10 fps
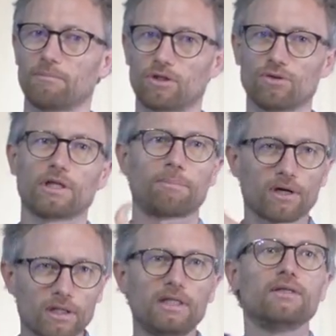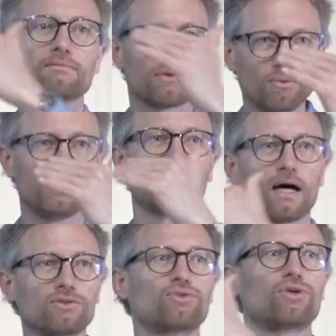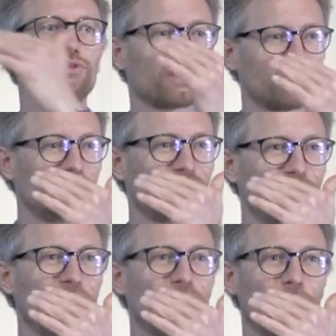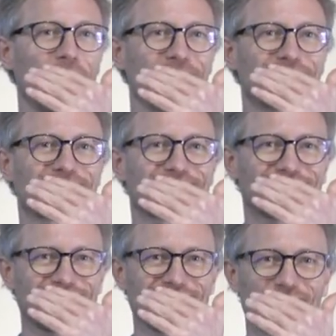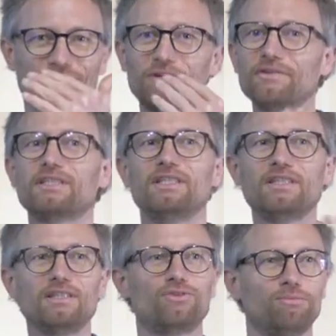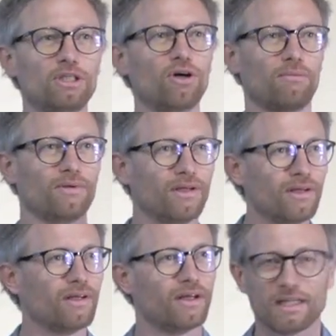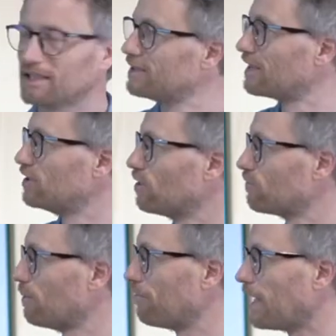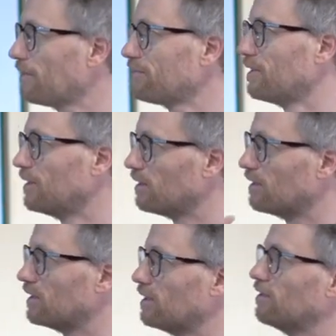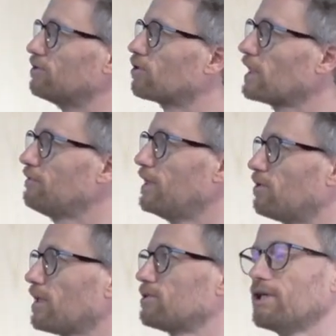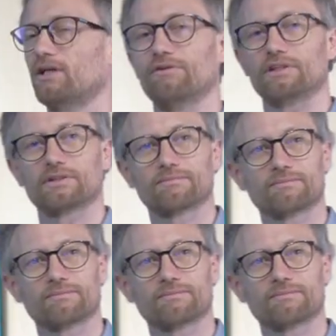Because apparently, it's hard to conquer the Milky Way. So if it's easy to become an intelligent form of life, the great filter is ahead of us.